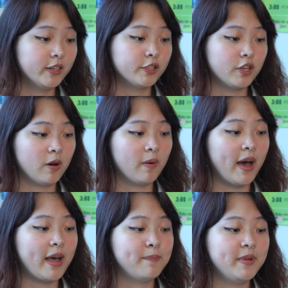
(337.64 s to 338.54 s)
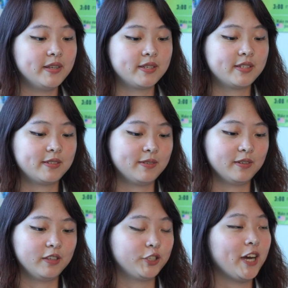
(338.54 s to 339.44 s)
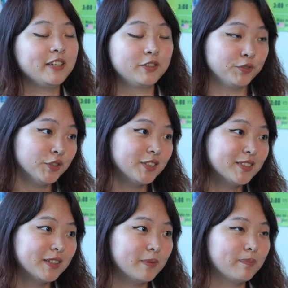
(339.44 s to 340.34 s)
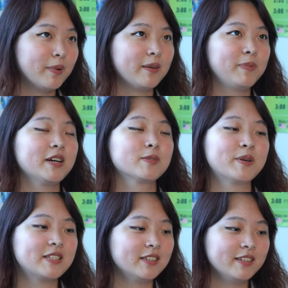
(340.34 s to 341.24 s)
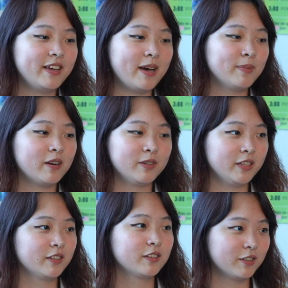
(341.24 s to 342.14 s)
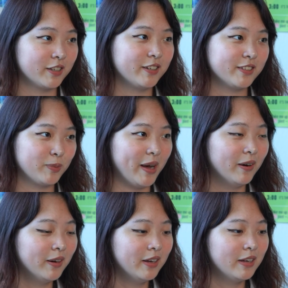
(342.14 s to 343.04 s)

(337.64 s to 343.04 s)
So I miss the Chinese food, but because personally, I'm not really good cooker as well.